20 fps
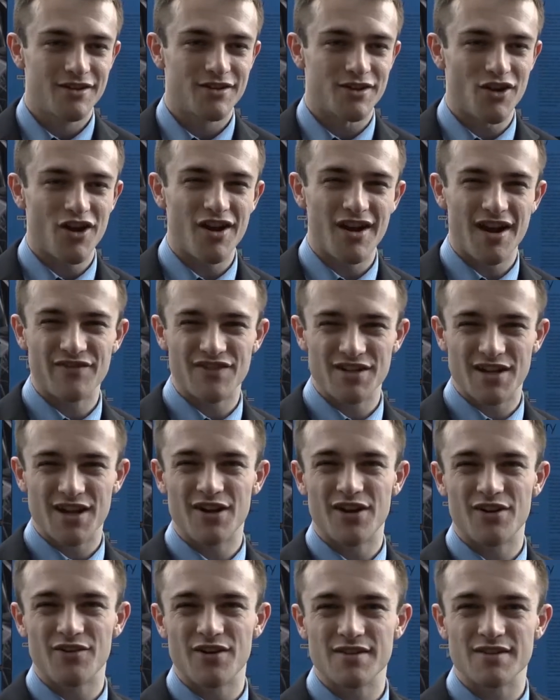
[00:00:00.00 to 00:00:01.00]
not have to
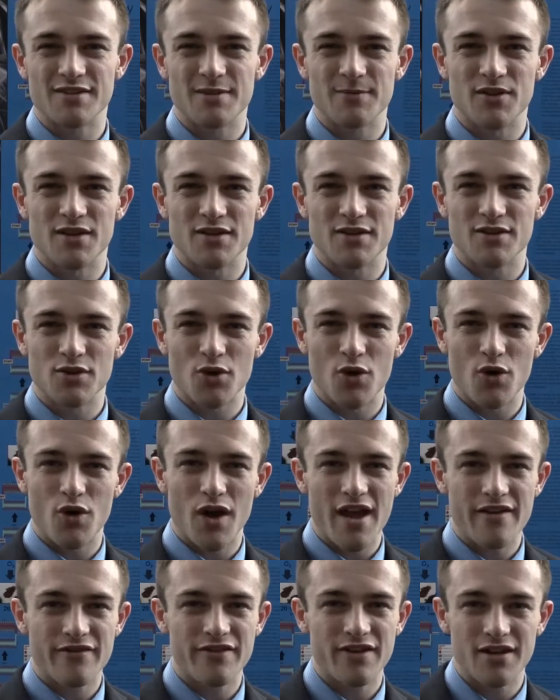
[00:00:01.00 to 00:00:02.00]
carry around something so
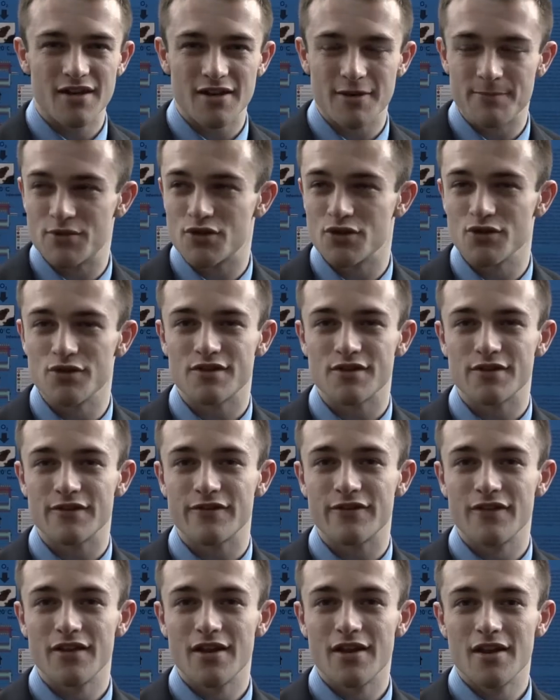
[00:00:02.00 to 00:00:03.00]
heavy and obtrusive
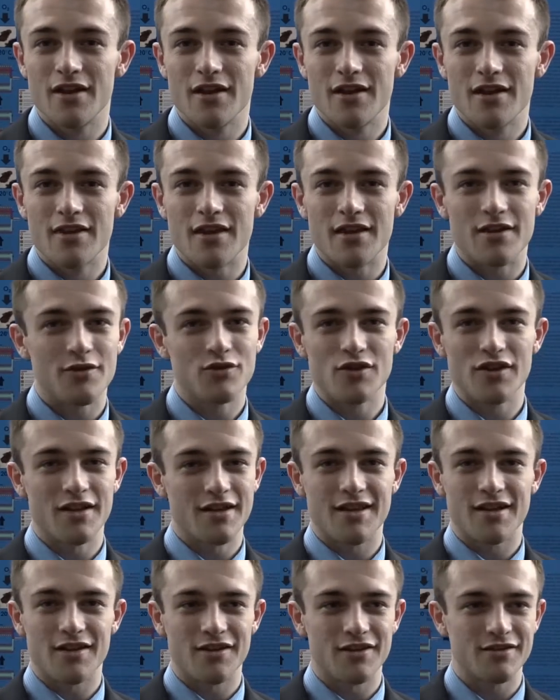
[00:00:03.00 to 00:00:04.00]
that it really
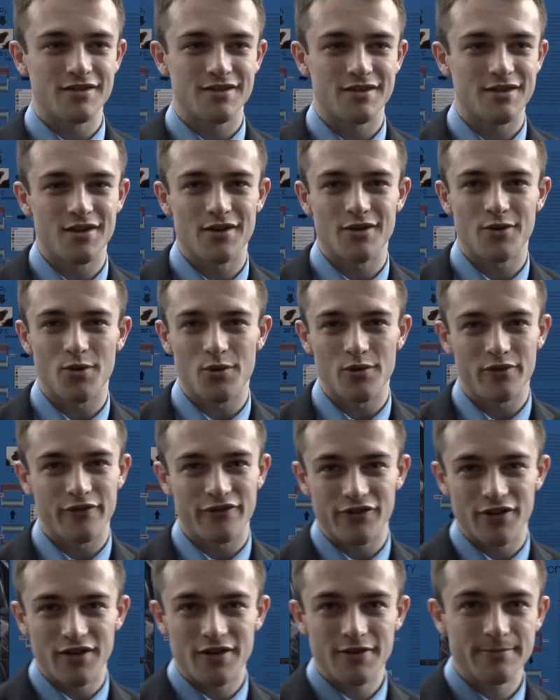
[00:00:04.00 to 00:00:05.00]
kills their whole
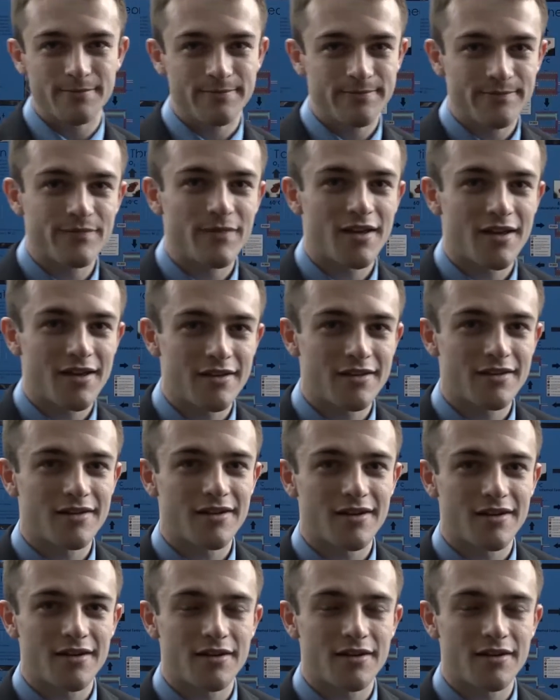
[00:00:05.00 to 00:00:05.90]
freedom, and